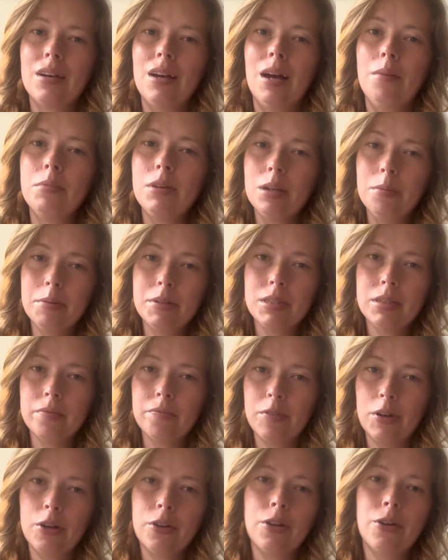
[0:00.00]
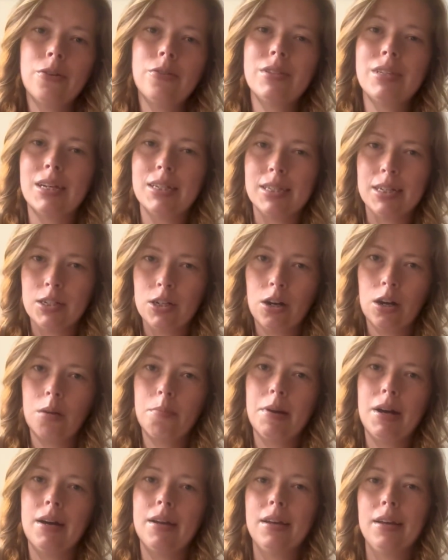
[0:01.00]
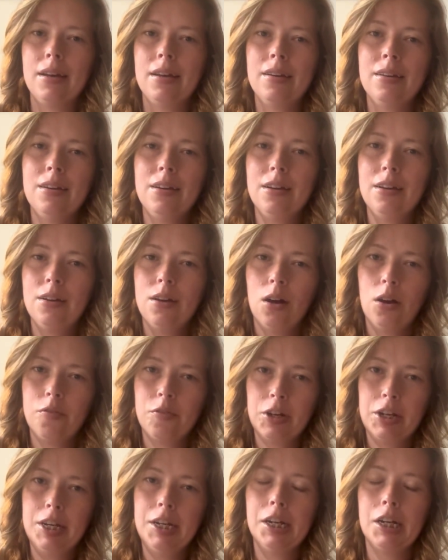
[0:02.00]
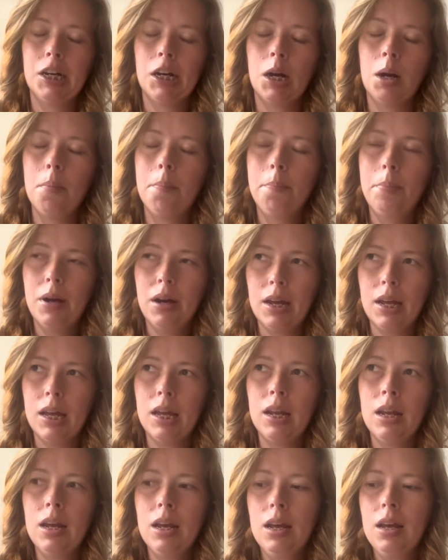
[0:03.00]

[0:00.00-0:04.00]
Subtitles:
I'm going to put some photos as I talk about it over here, but